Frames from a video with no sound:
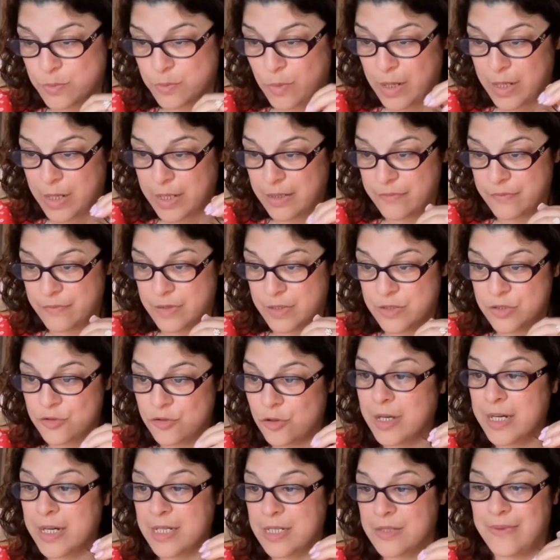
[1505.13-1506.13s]
one of the
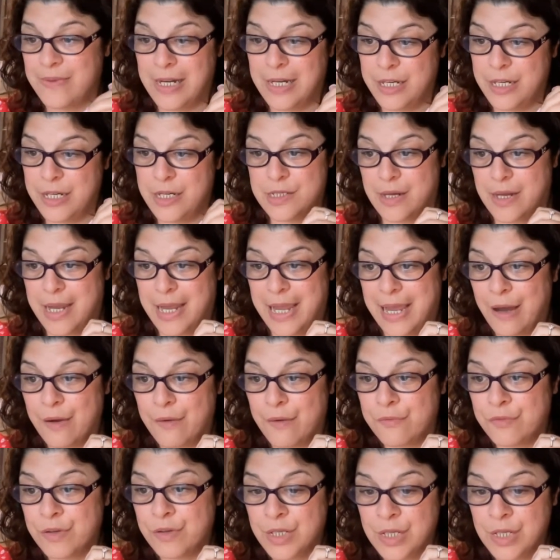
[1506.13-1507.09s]
strongest values I have,